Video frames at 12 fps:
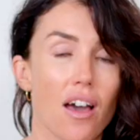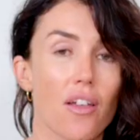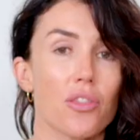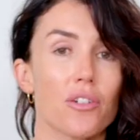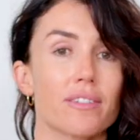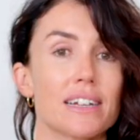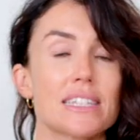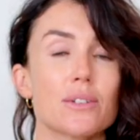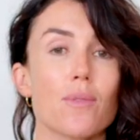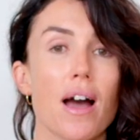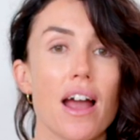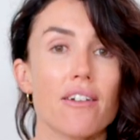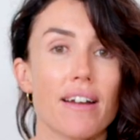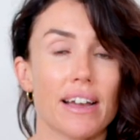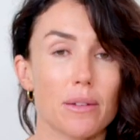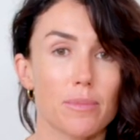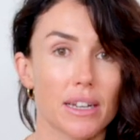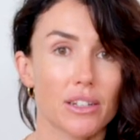And the reason why I
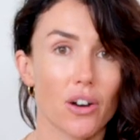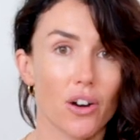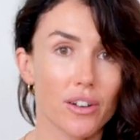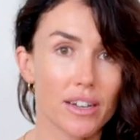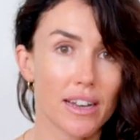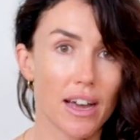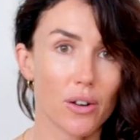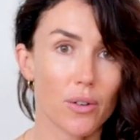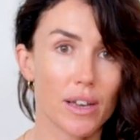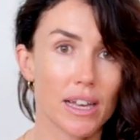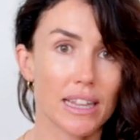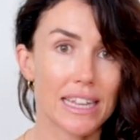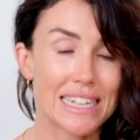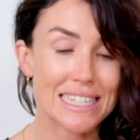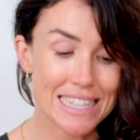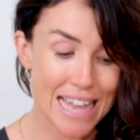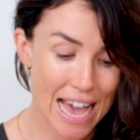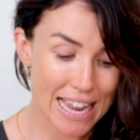recommend coconut oil
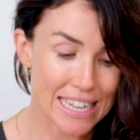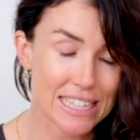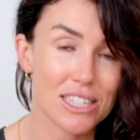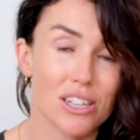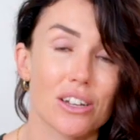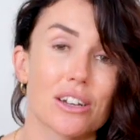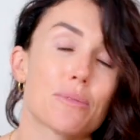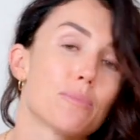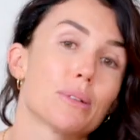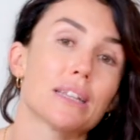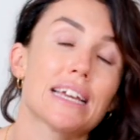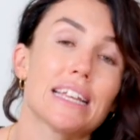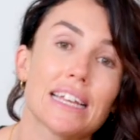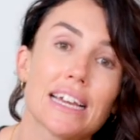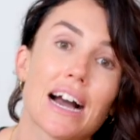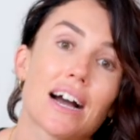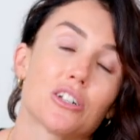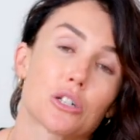is that it's completely
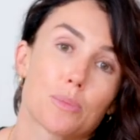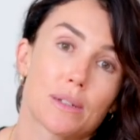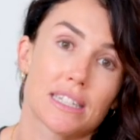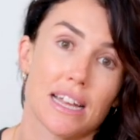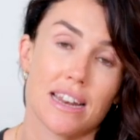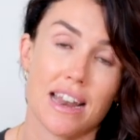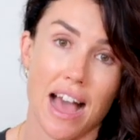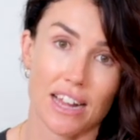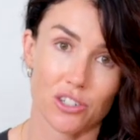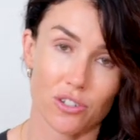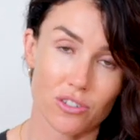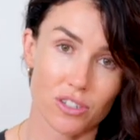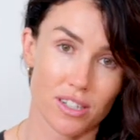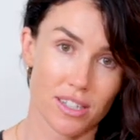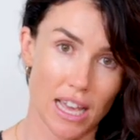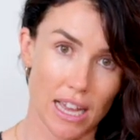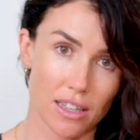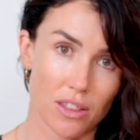100% natural, just
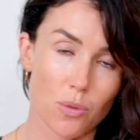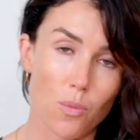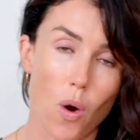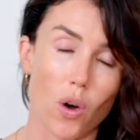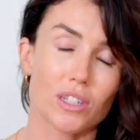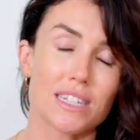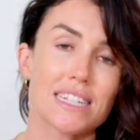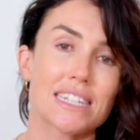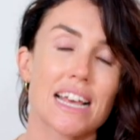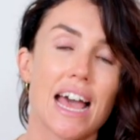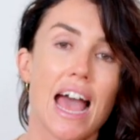like the wands,